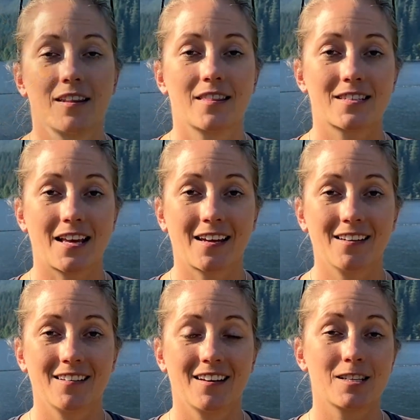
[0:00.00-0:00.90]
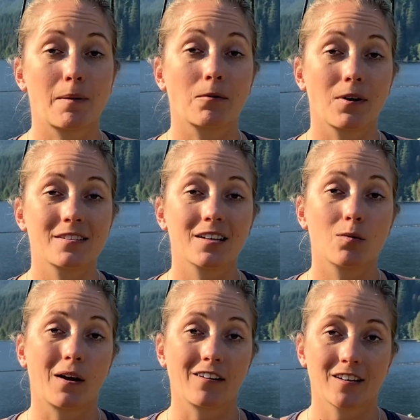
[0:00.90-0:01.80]
The second is by raising
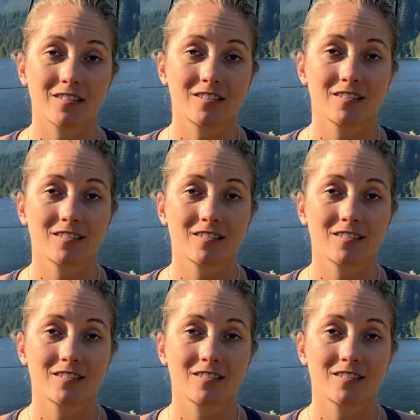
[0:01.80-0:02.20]
awareness.